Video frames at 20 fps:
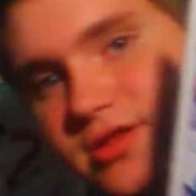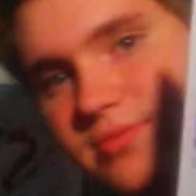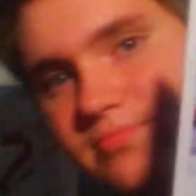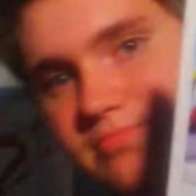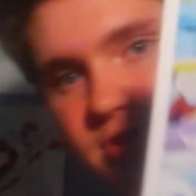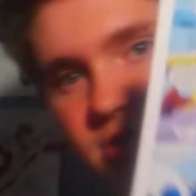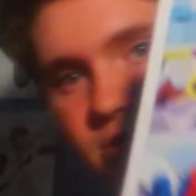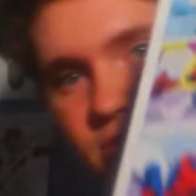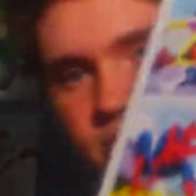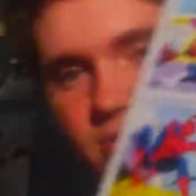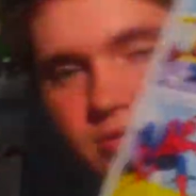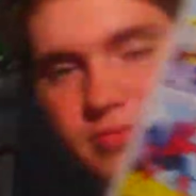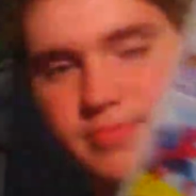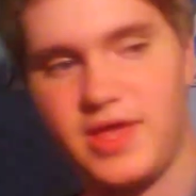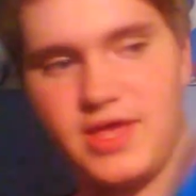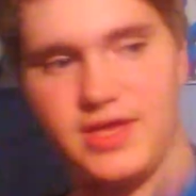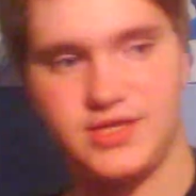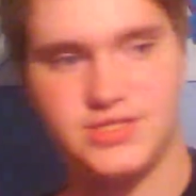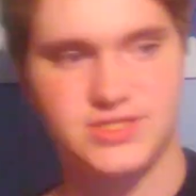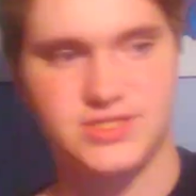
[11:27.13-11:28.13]
computer
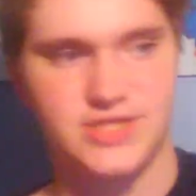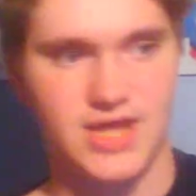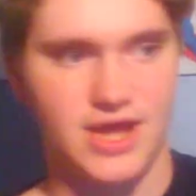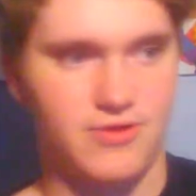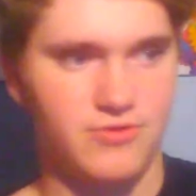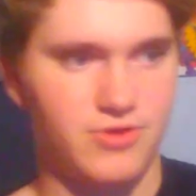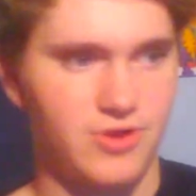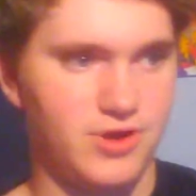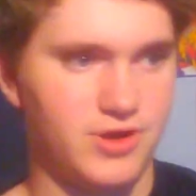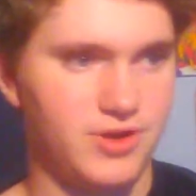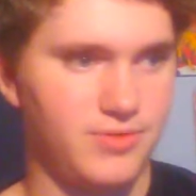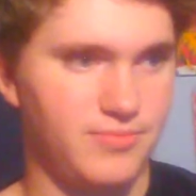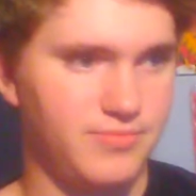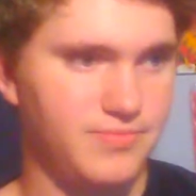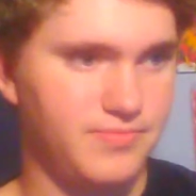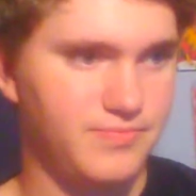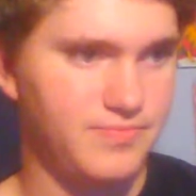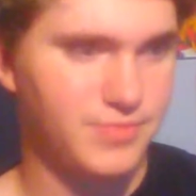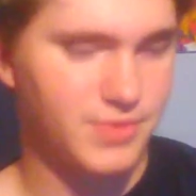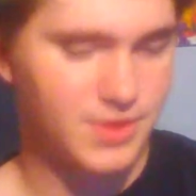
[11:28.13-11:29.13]
banks down on him,
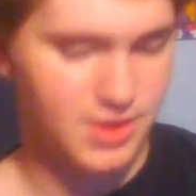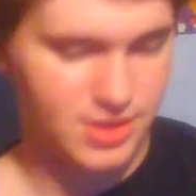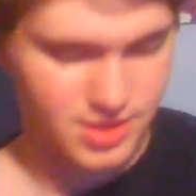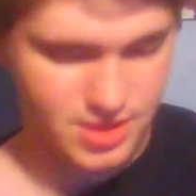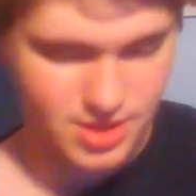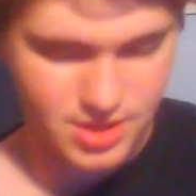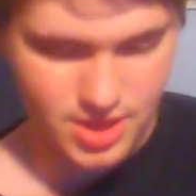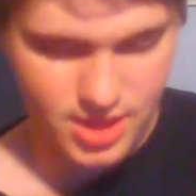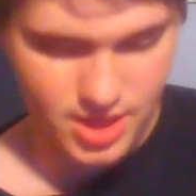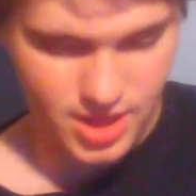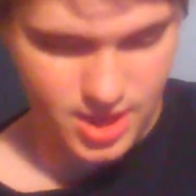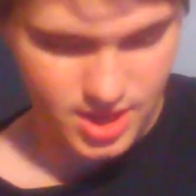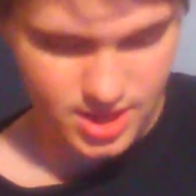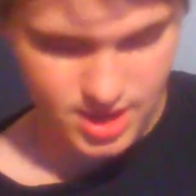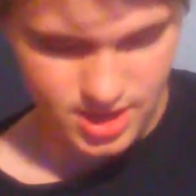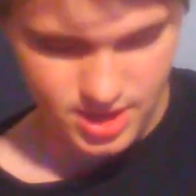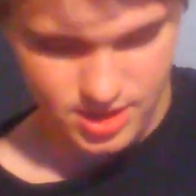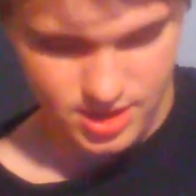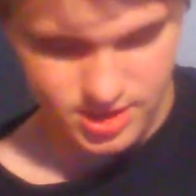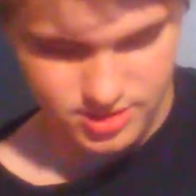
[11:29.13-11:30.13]

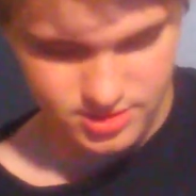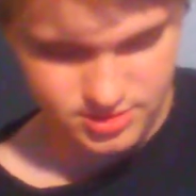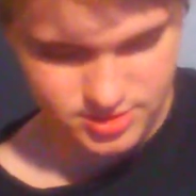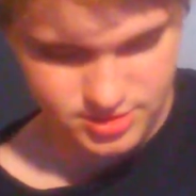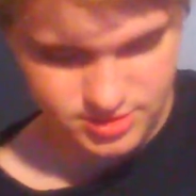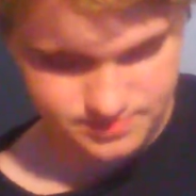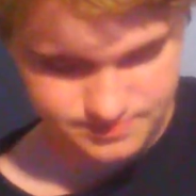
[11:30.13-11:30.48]
and